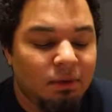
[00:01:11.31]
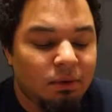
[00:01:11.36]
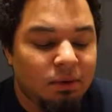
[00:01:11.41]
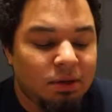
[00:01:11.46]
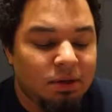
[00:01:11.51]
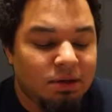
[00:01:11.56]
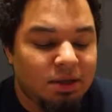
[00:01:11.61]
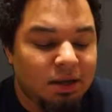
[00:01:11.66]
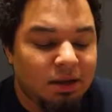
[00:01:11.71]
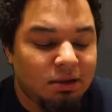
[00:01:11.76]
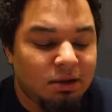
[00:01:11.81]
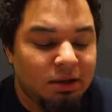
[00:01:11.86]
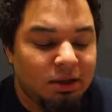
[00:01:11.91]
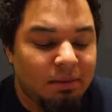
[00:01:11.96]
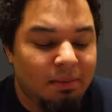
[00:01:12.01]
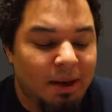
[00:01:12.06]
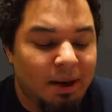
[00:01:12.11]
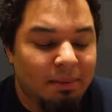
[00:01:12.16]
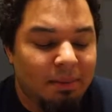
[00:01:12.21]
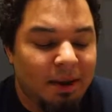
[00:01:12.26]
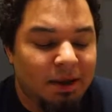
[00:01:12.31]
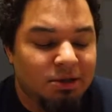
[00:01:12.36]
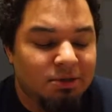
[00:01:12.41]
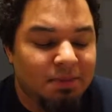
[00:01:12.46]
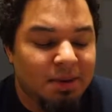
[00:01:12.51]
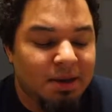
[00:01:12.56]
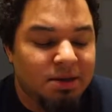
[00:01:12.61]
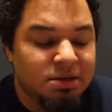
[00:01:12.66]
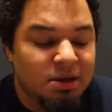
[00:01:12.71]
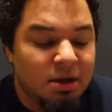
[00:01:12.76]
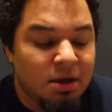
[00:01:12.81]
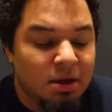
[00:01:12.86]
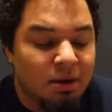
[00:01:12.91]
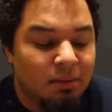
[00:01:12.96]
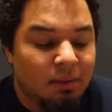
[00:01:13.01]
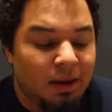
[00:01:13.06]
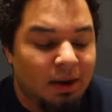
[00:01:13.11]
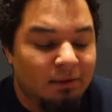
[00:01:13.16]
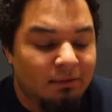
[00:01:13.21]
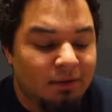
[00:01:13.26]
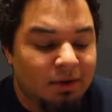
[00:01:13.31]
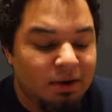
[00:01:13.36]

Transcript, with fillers: We're going to take a look at the backpack space we have